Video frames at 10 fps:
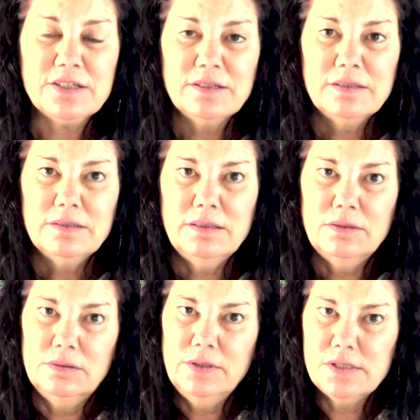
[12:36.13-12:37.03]

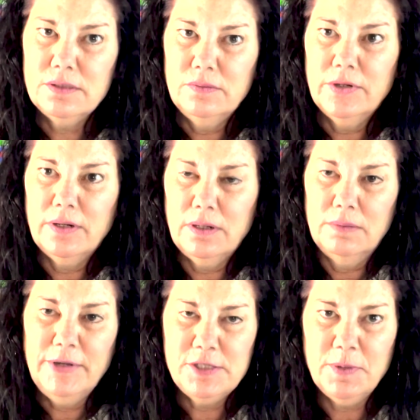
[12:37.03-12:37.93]
Who doesn't
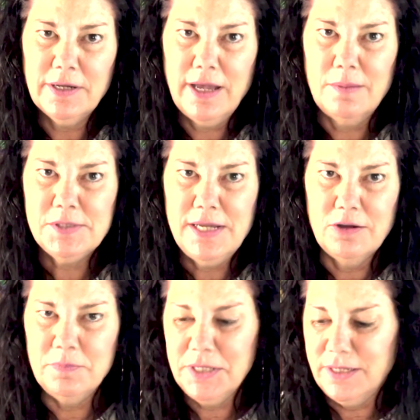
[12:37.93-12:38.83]
wear baseball caps
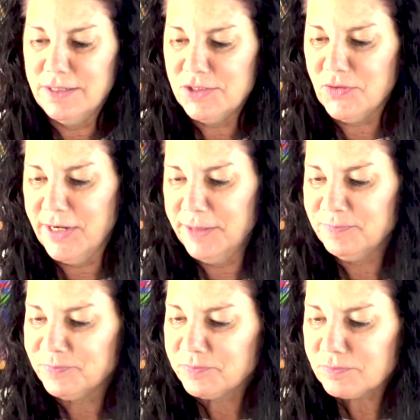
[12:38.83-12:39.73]
now? Beanies, right?
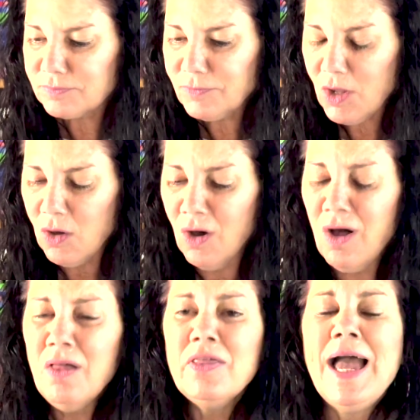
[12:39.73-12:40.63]

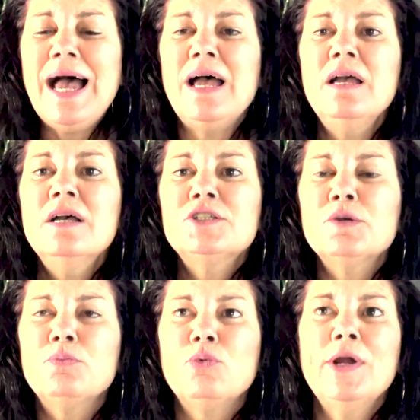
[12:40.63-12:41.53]
All that
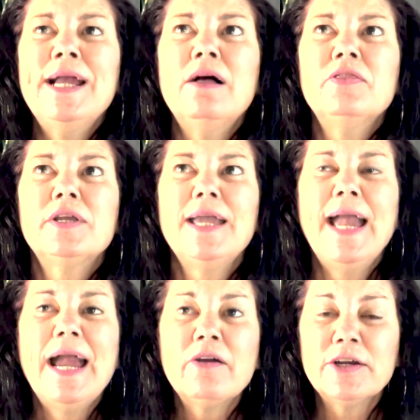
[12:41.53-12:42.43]
to bring out the
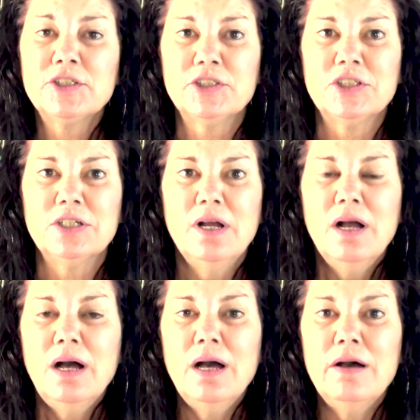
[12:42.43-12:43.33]
character
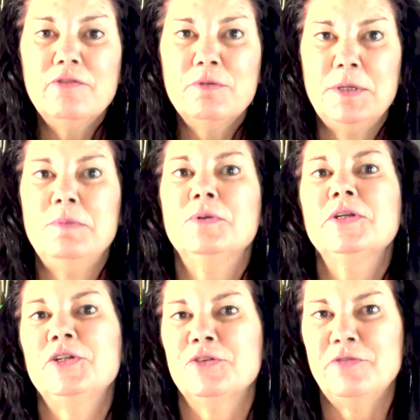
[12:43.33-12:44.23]
of the people
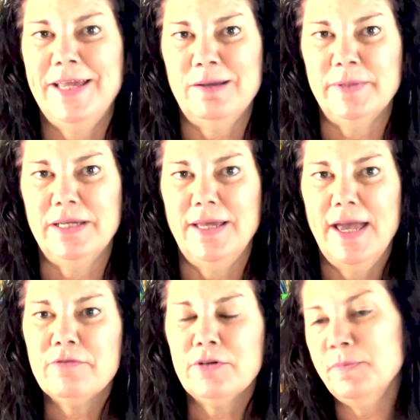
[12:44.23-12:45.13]
in your family.
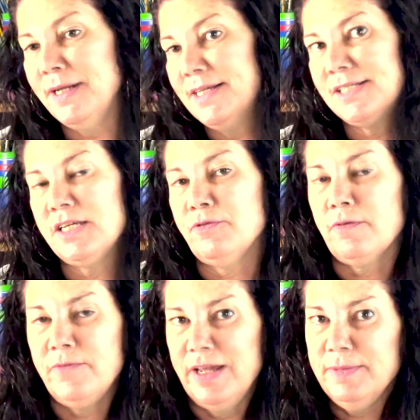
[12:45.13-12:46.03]
Everybody's
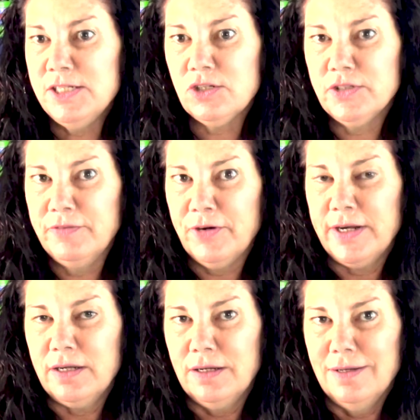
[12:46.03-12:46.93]
different. Families are
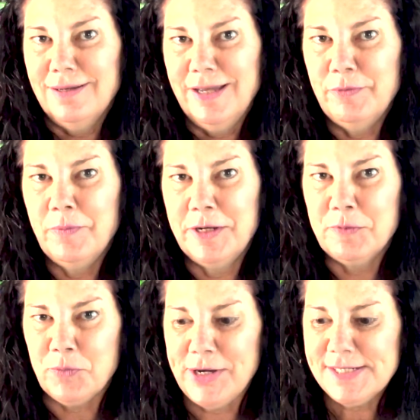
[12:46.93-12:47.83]
different, and we want to
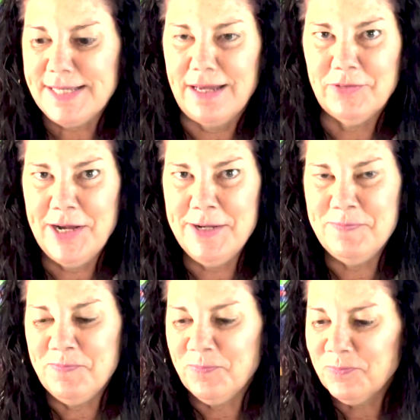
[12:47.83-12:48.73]
embrace that, right?
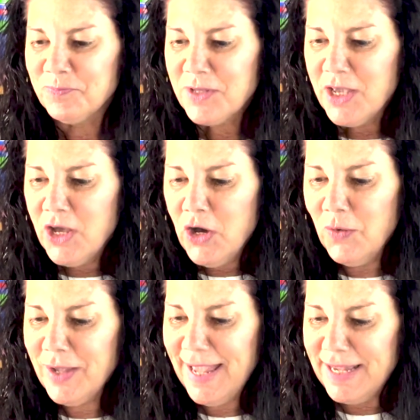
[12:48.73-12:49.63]

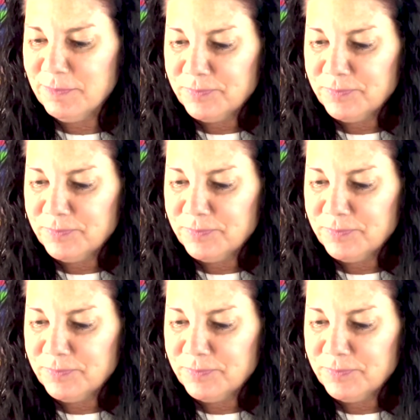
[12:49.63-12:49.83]
Okay.